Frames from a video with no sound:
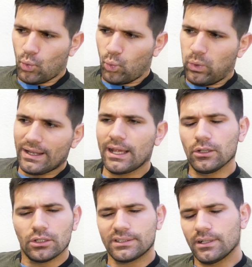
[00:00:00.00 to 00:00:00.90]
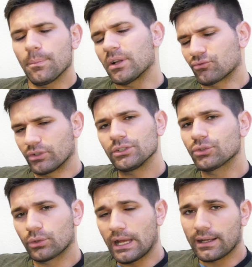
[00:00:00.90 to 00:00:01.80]
when I looked it up on
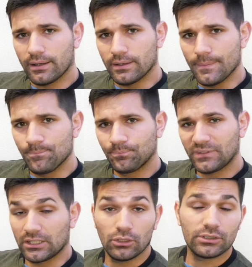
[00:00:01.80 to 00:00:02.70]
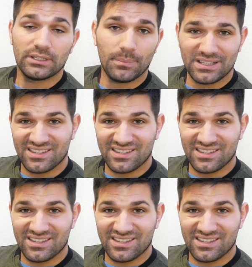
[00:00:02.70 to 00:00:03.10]
Realtor.com and I looked it up on